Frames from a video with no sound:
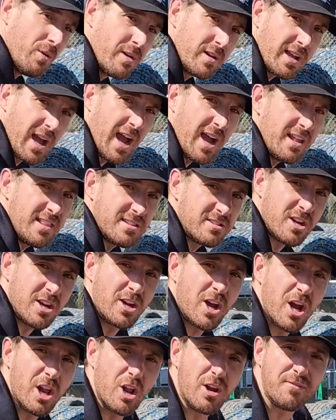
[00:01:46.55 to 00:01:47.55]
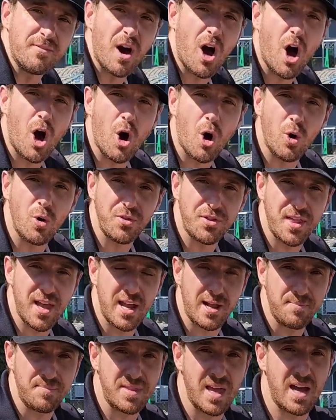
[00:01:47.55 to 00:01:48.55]
Okay, just going to go along the whole
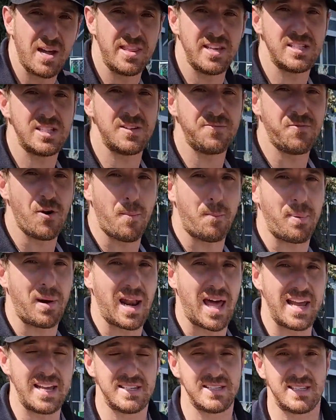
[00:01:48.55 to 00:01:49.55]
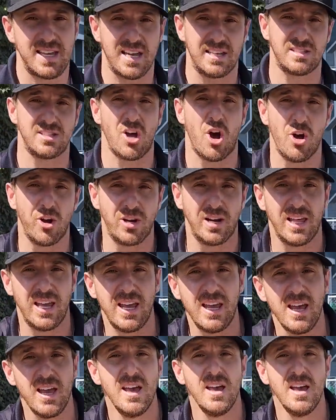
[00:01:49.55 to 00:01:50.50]
thing. Now this is for play sets only.